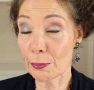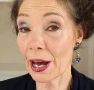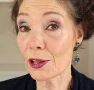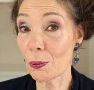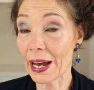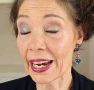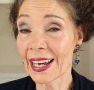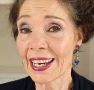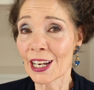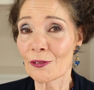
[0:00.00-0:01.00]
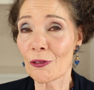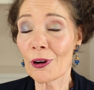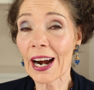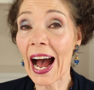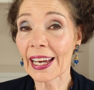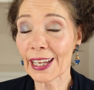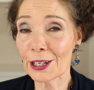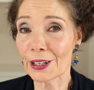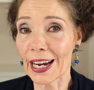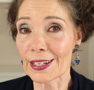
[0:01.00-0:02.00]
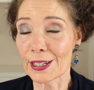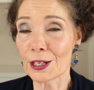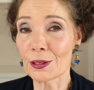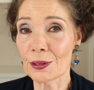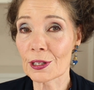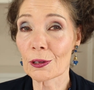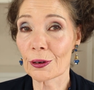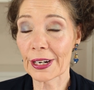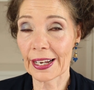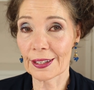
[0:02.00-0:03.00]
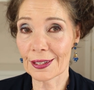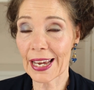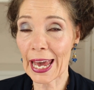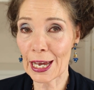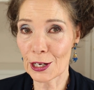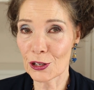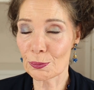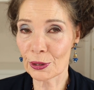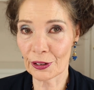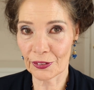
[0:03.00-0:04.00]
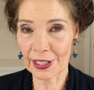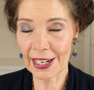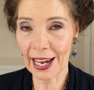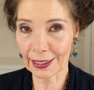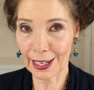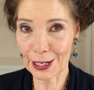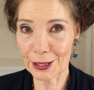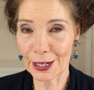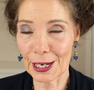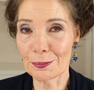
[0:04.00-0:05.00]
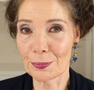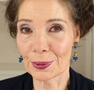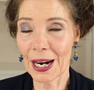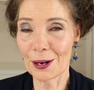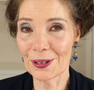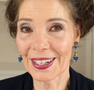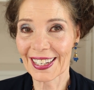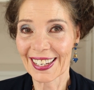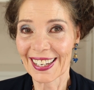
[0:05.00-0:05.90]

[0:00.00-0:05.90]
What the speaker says: And by the way, for eyeliner, I did use L'Oreal's Age Perfect eyeliner in brown.